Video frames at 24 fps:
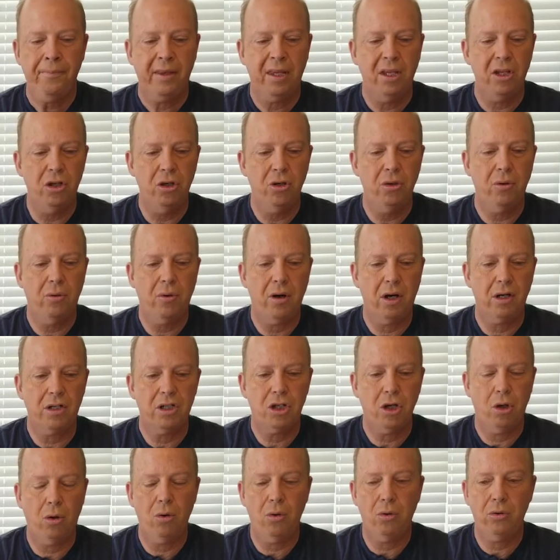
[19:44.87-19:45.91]
you are
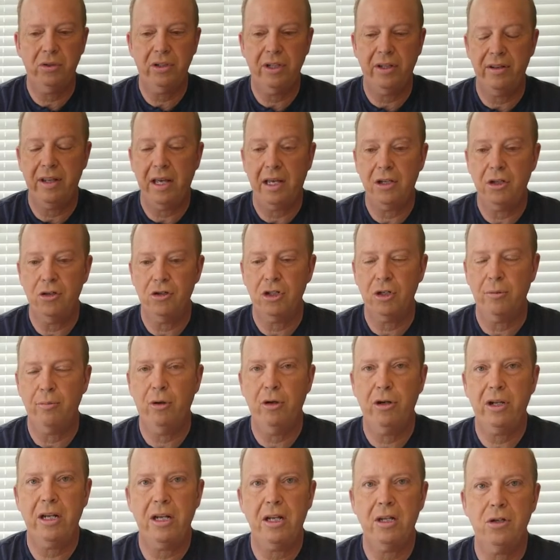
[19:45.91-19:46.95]
told that you should
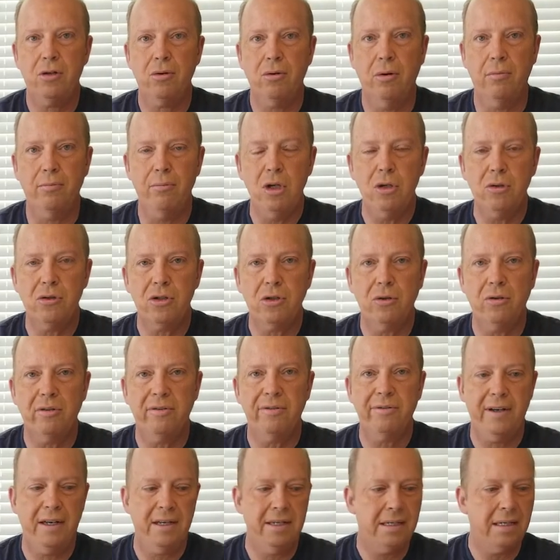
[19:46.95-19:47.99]
put it into a mutual
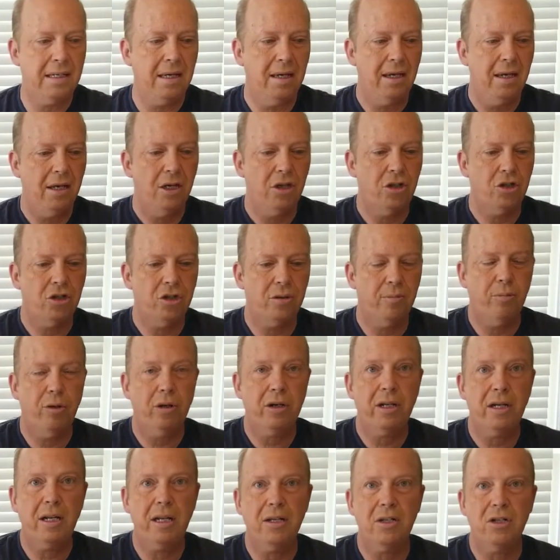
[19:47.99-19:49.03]
fund, you should put
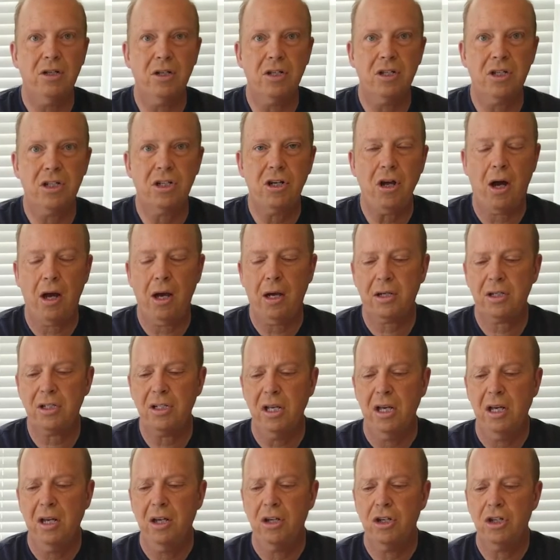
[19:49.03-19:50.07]
it into
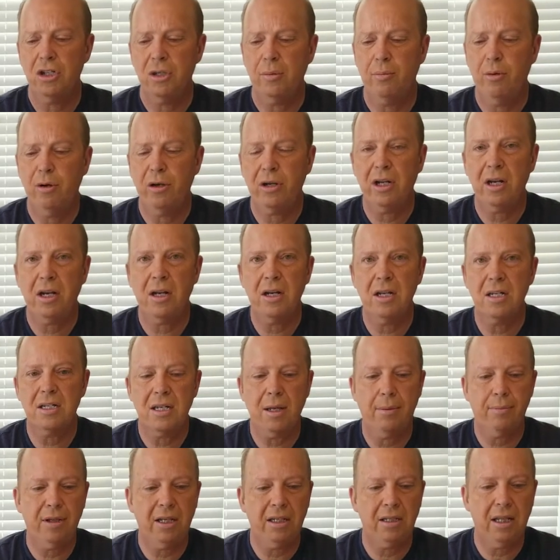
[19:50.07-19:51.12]
stocks, you should put it into
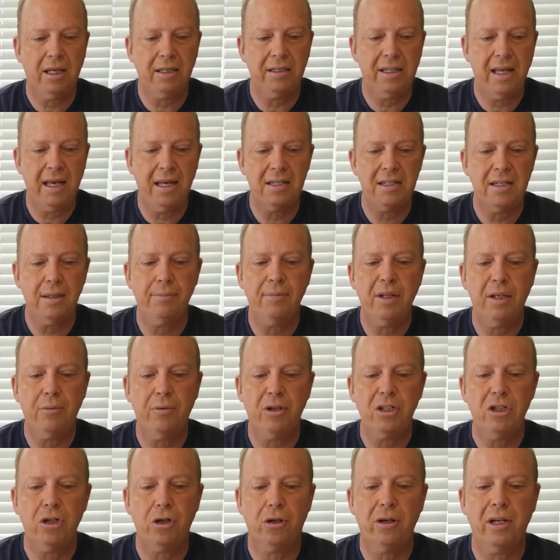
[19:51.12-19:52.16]
something like that, something
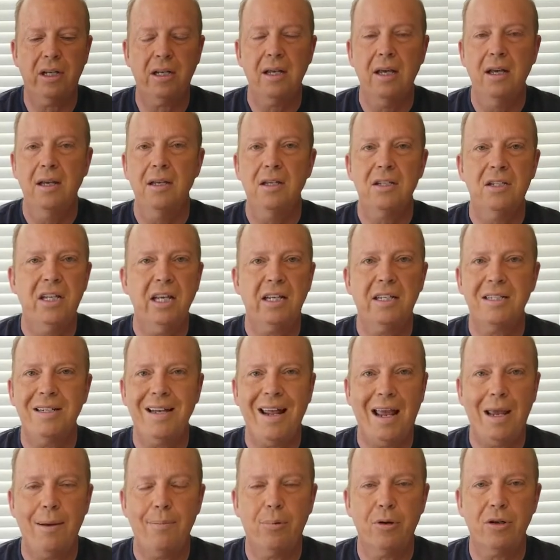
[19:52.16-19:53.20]
returning 6 to
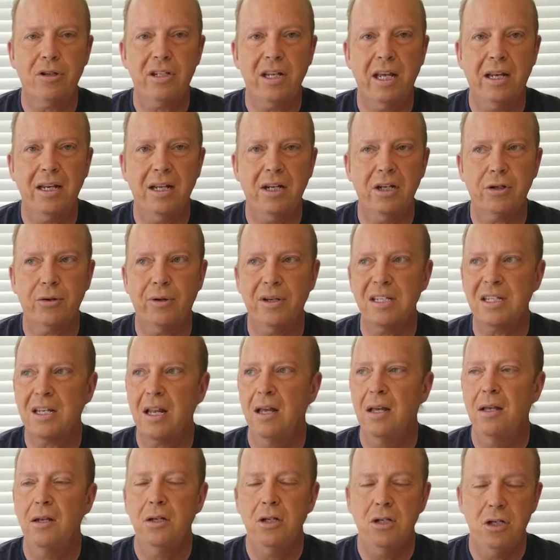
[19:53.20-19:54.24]
8% interest.
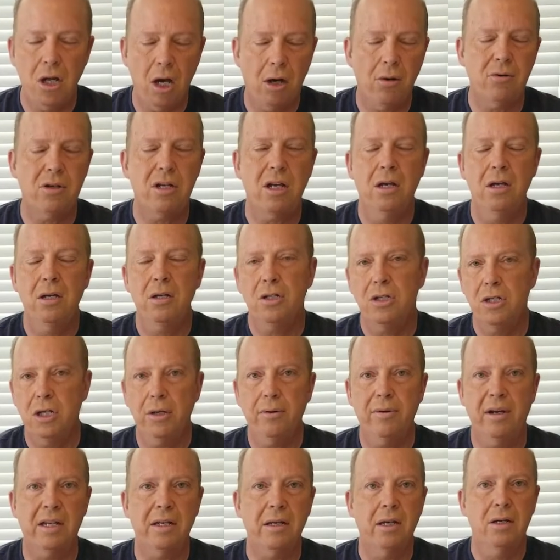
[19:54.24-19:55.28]
Don't
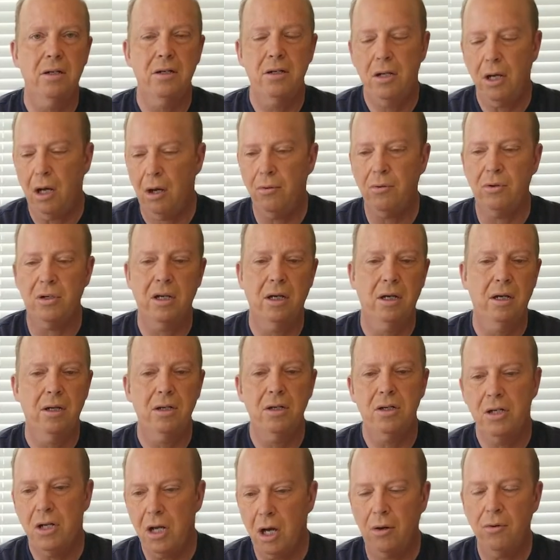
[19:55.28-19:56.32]
do it. Don't.
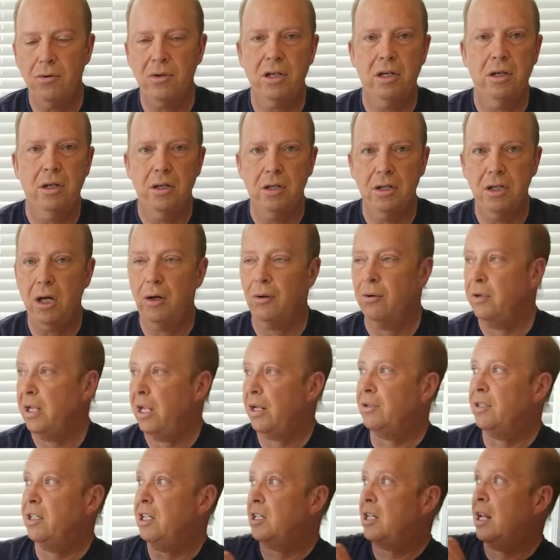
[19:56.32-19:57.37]

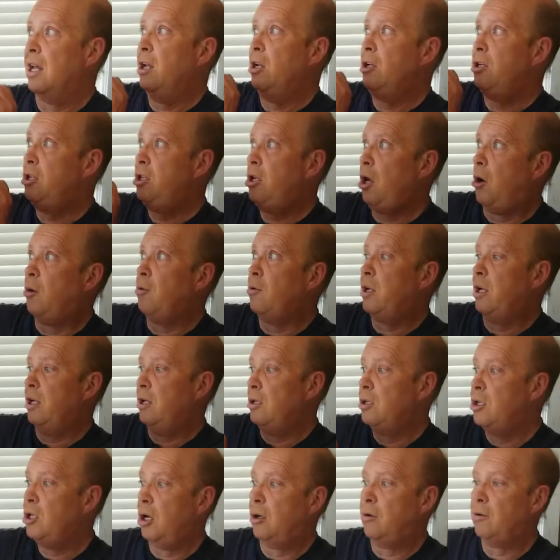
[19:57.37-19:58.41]
Here, just don't.
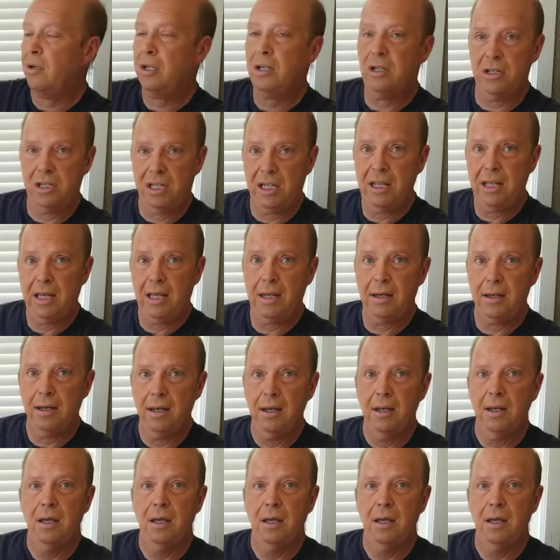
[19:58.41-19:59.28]
You see that?